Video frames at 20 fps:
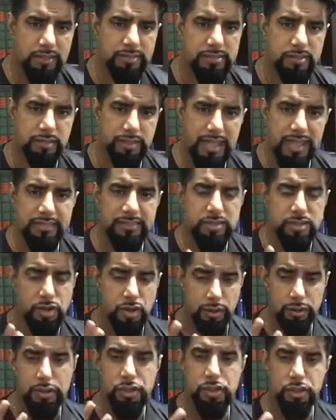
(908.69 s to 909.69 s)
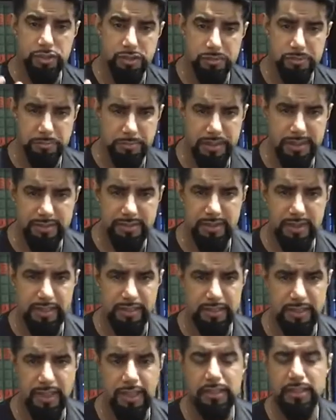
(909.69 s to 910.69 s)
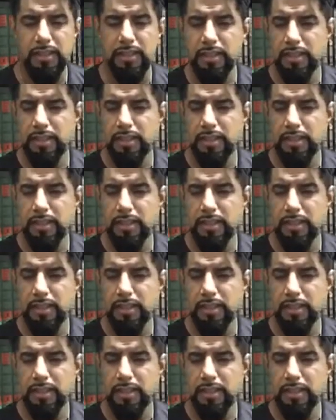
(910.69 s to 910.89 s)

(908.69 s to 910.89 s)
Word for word: So that's not just me saying that.